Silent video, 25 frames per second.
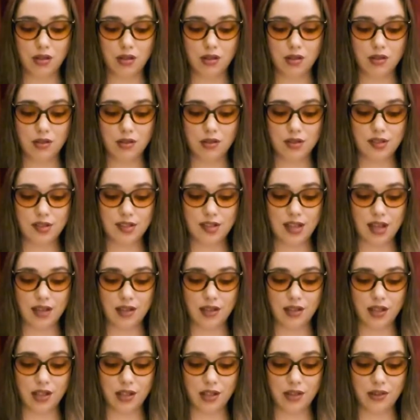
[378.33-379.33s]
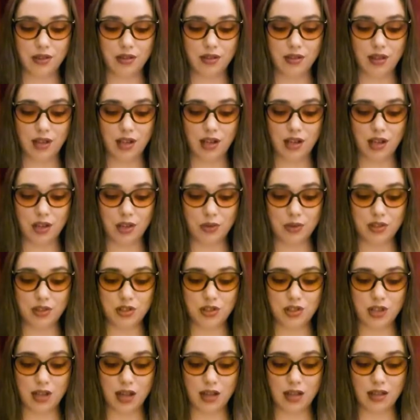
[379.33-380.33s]
set here and there with
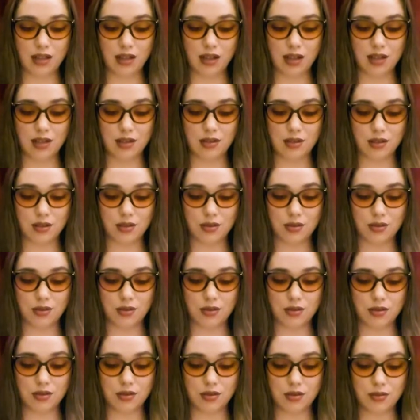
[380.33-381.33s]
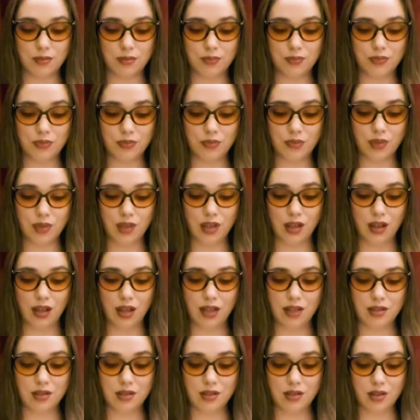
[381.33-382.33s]
shining icicles.
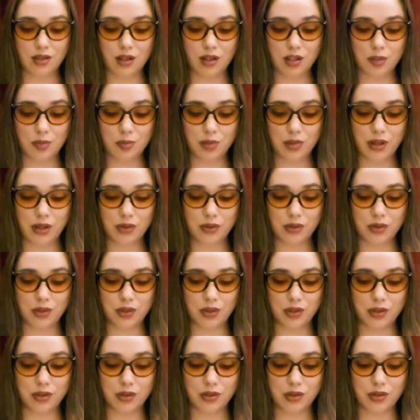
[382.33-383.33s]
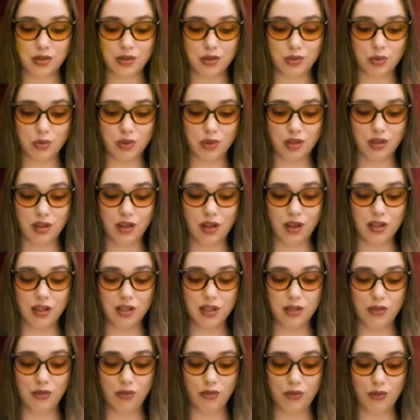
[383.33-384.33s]
Its dark brown curls were long
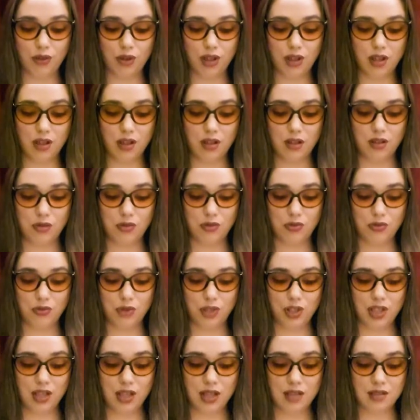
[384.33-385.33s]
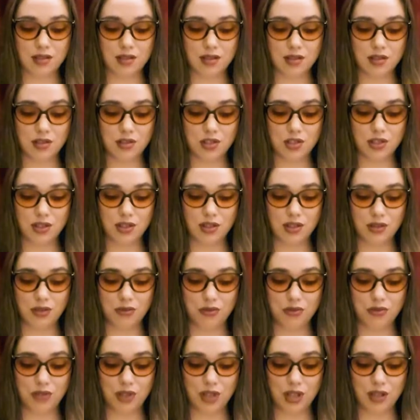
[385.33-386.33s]
and free, free as its genial
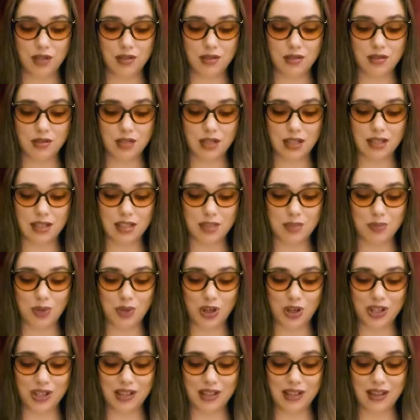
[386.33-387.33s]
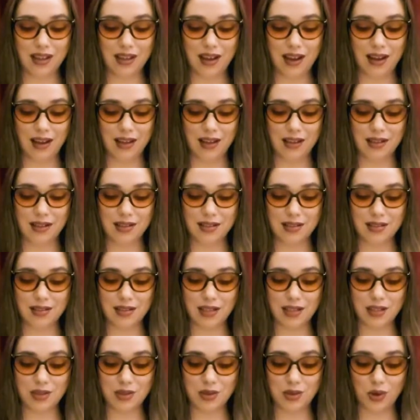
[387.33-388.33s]
face, its sparkling eyes,
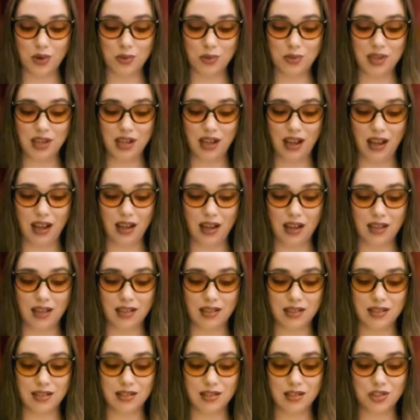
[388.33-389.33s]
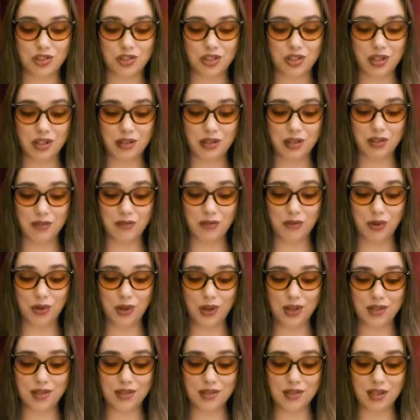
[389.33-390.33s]
its open hand, its cheery
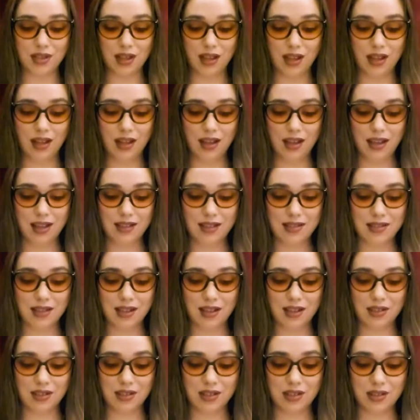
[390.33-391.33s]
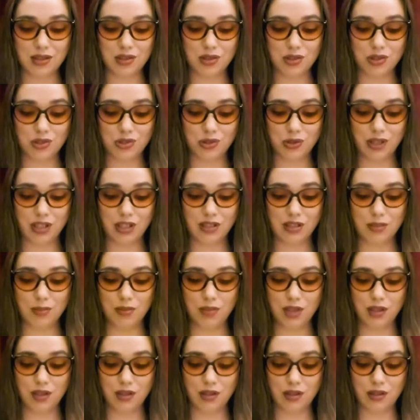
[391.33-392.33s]
voice, its unconstrained
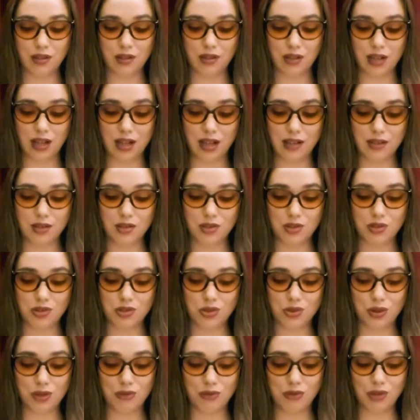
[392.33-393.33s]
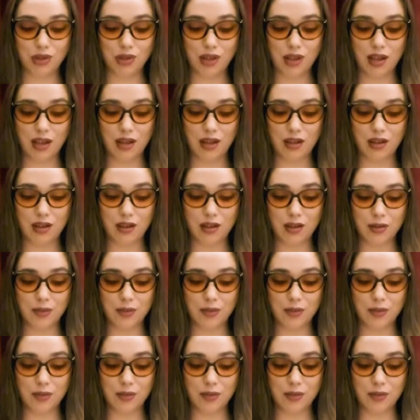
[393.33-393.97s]
demeanor, and its joyful air.